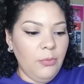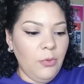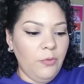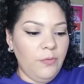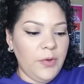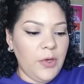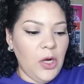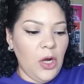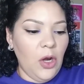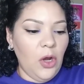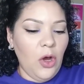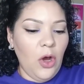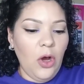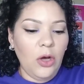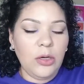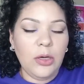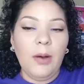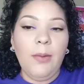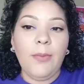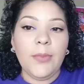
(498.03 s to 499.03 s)
Moving
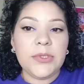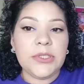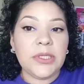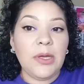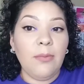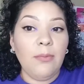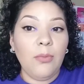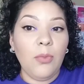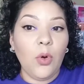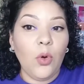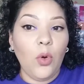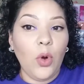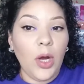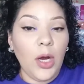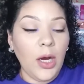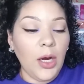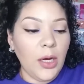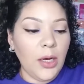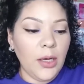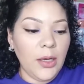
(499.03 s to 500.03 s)
along, some
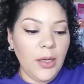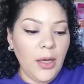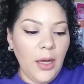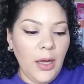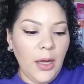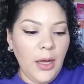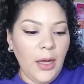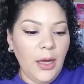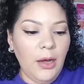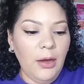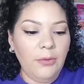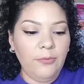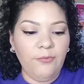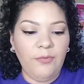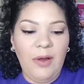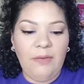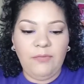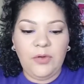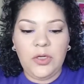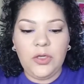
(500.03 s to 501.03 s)
more
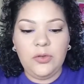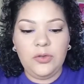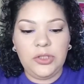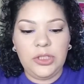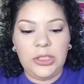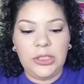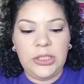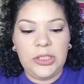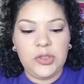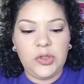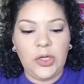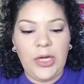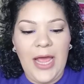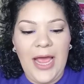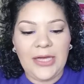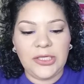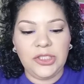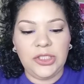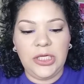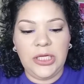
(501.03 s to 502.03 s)
Revolution. These one
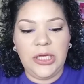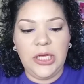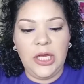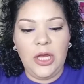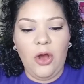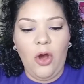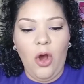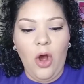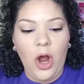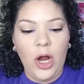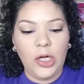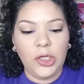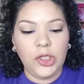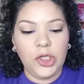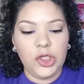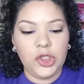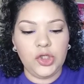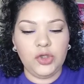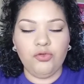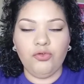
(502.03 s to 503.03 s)
actually are
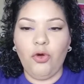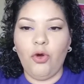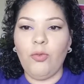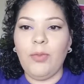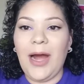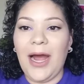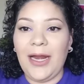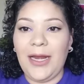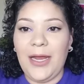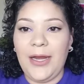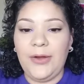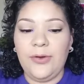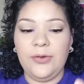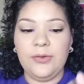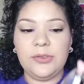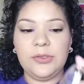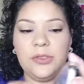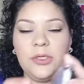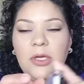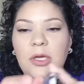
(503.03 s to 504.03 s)
the strobe
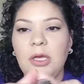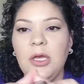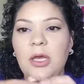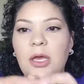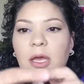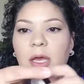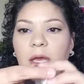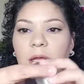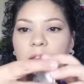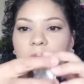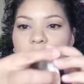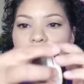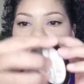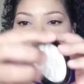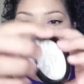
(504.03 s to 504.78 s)
highlighters, and